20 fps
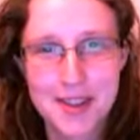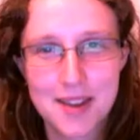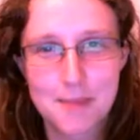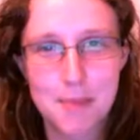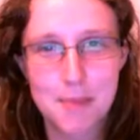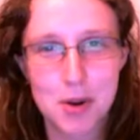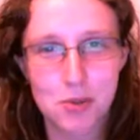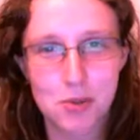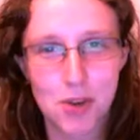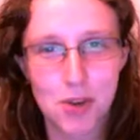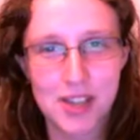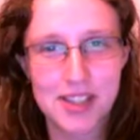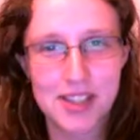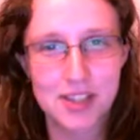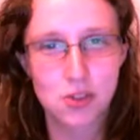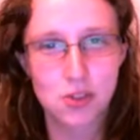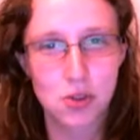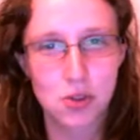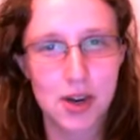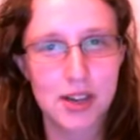But right
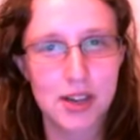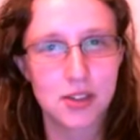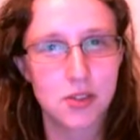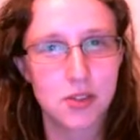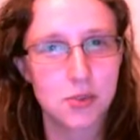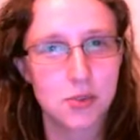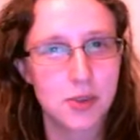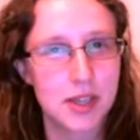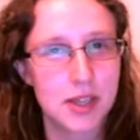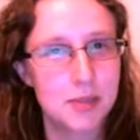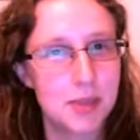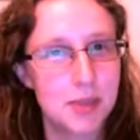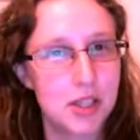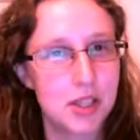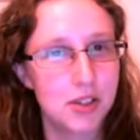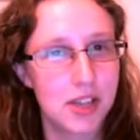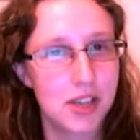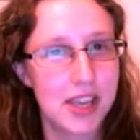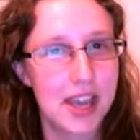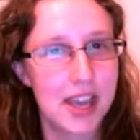angle triangles we're going to be
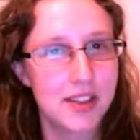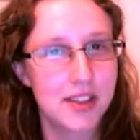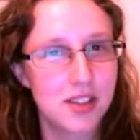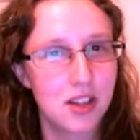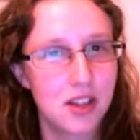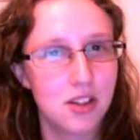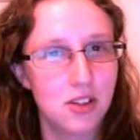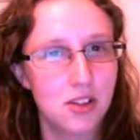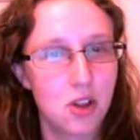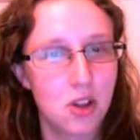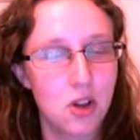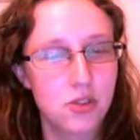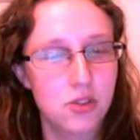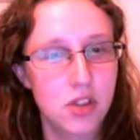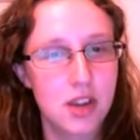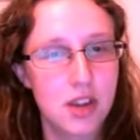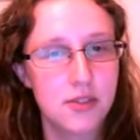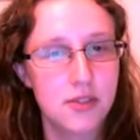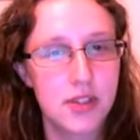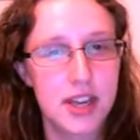looking at a lot
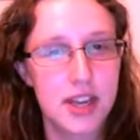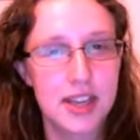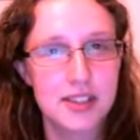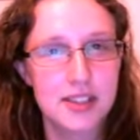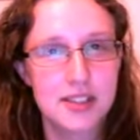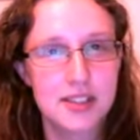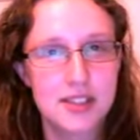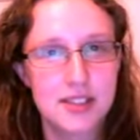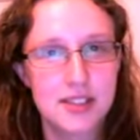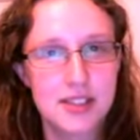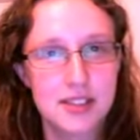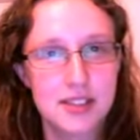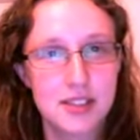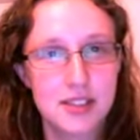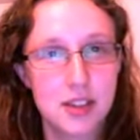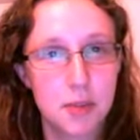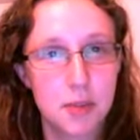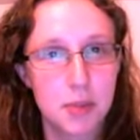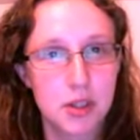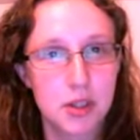over the next
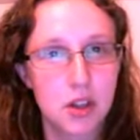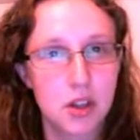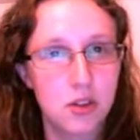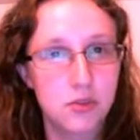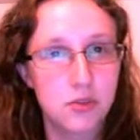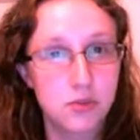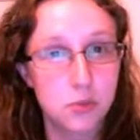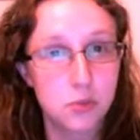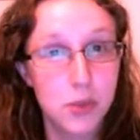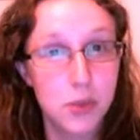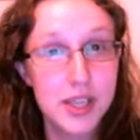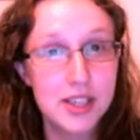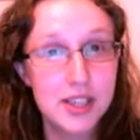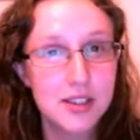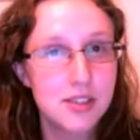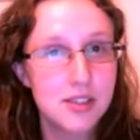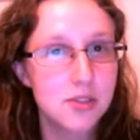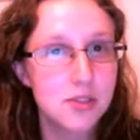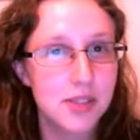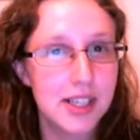couple of
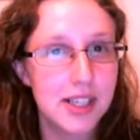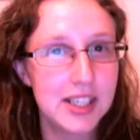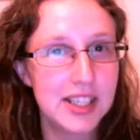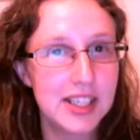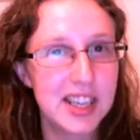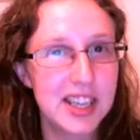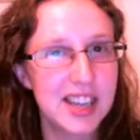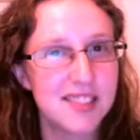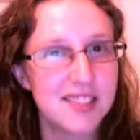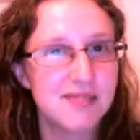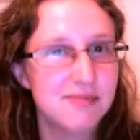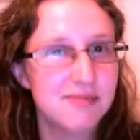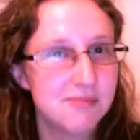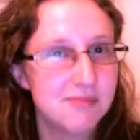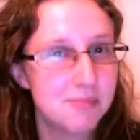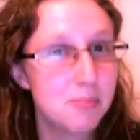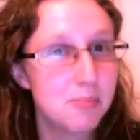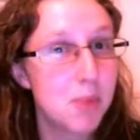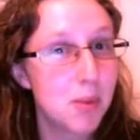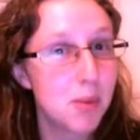weeks, really, and
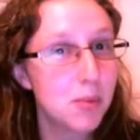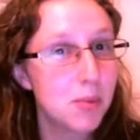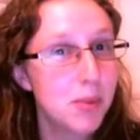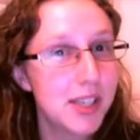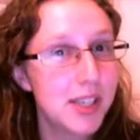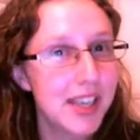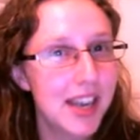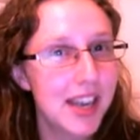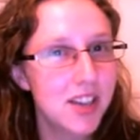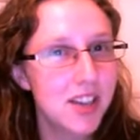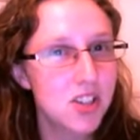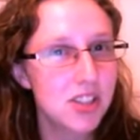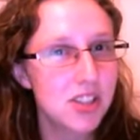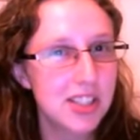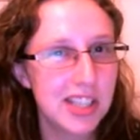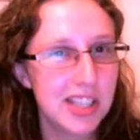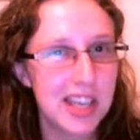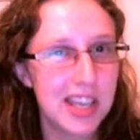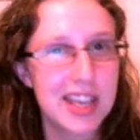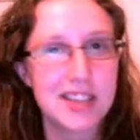probably actually
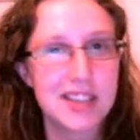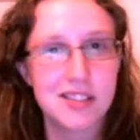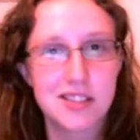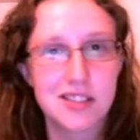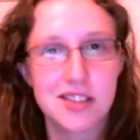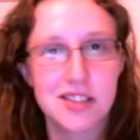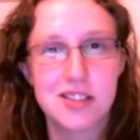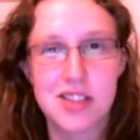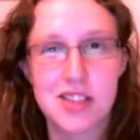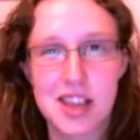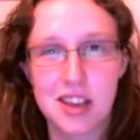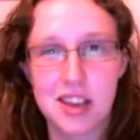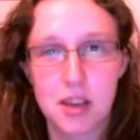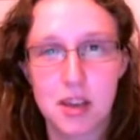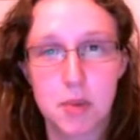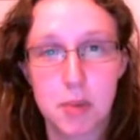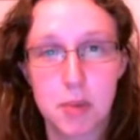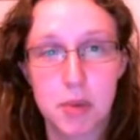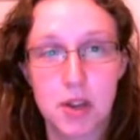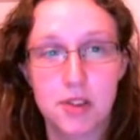years, because they
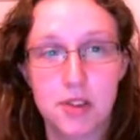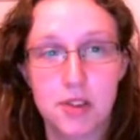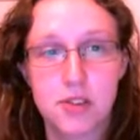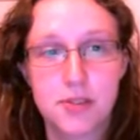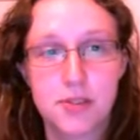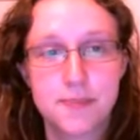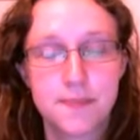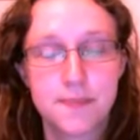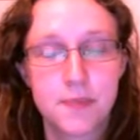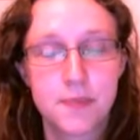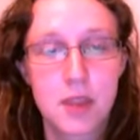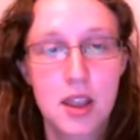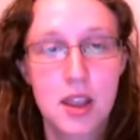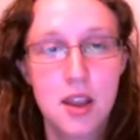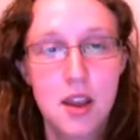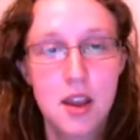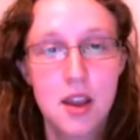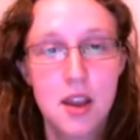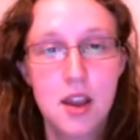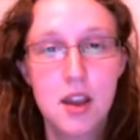come up a lot.
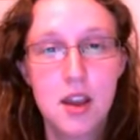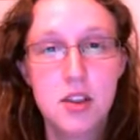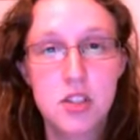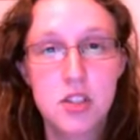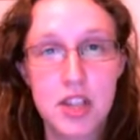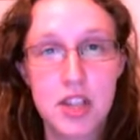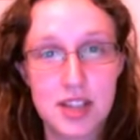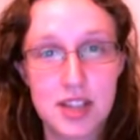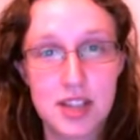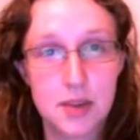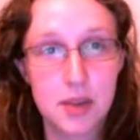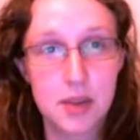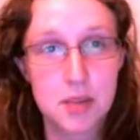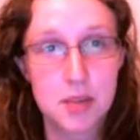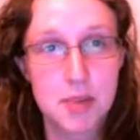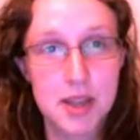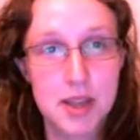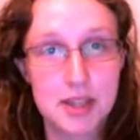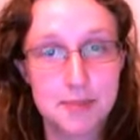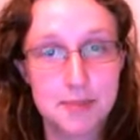So that's how we
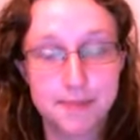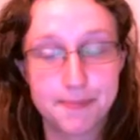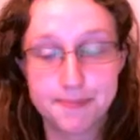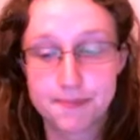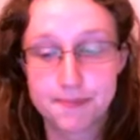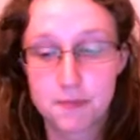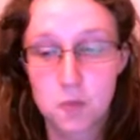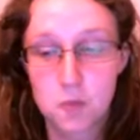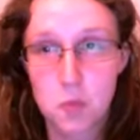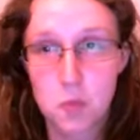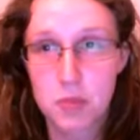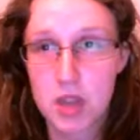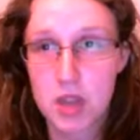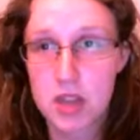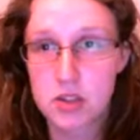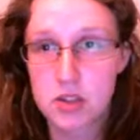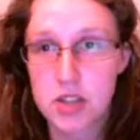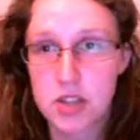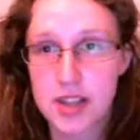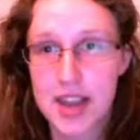combine them.
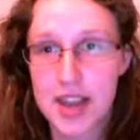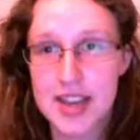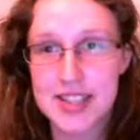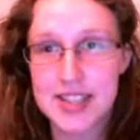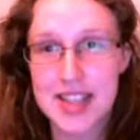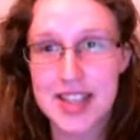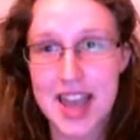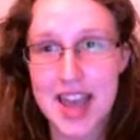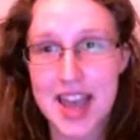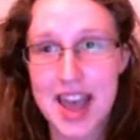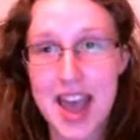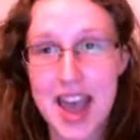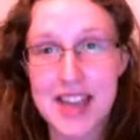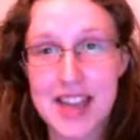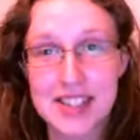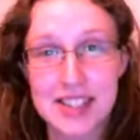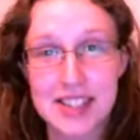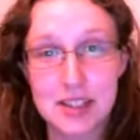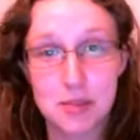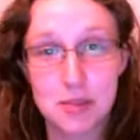So that is
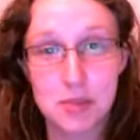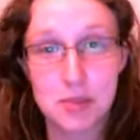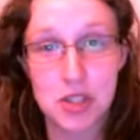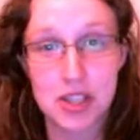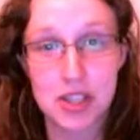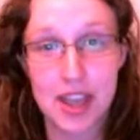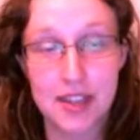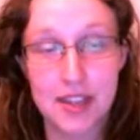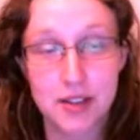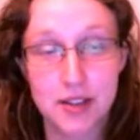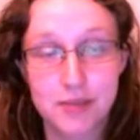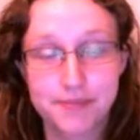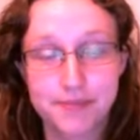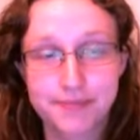adding them together.